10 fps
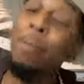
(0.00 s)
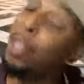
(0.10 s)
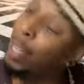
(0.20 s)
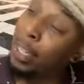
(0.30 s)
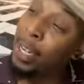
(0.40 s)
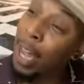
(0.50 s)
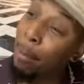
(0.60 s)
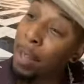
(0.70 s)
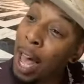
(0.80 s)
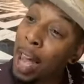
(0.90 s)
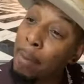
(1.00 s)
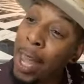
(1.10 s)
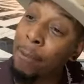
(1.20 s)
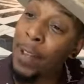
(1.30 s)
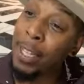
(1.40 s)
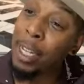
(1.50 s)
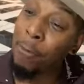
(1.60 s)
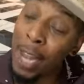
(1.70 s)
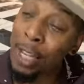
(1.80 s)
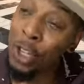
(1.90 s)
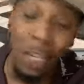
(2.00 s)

I'm, listen, I'm God manifesting in the flesh.